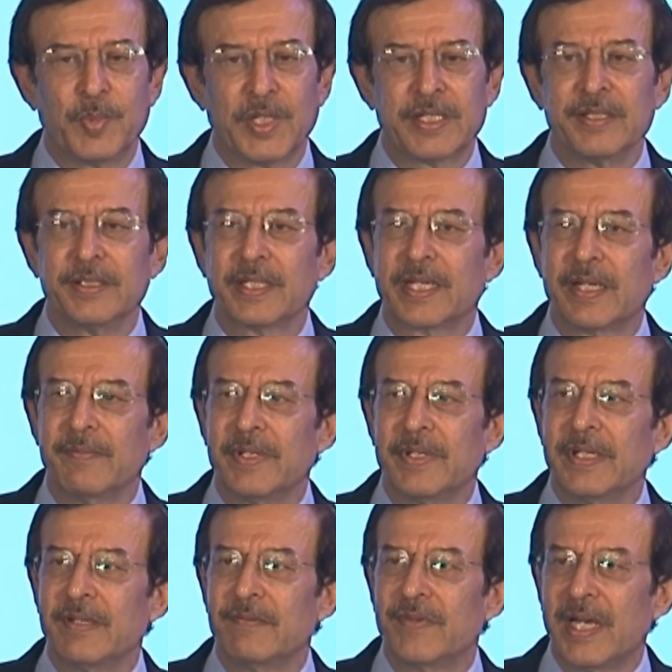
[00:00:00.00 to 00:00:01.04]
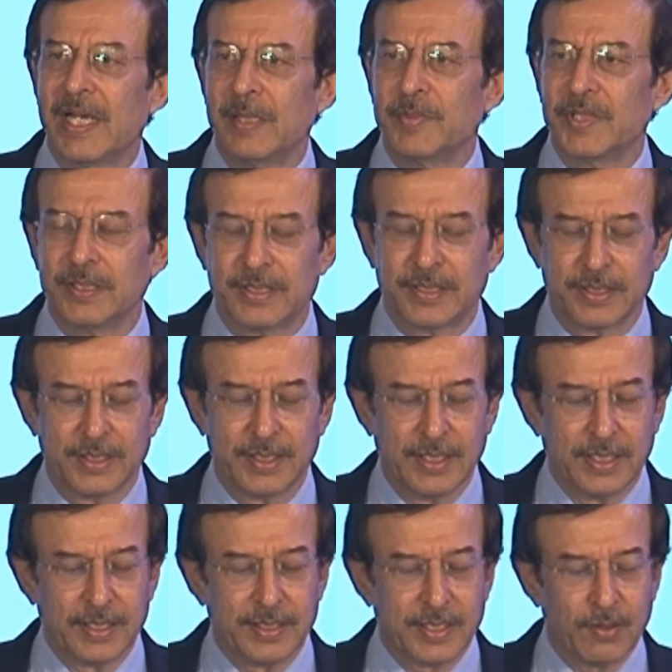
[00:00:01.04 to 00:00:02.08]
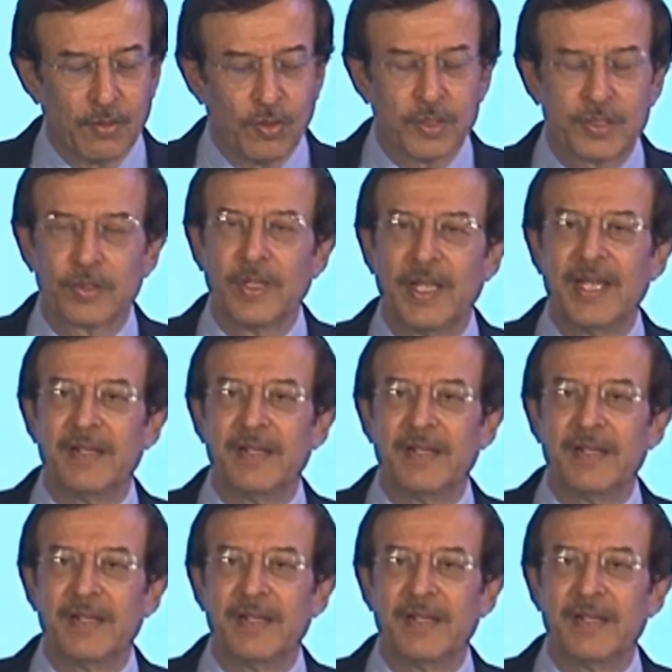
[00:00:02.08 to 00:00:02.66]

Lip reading: But in the given environment, they also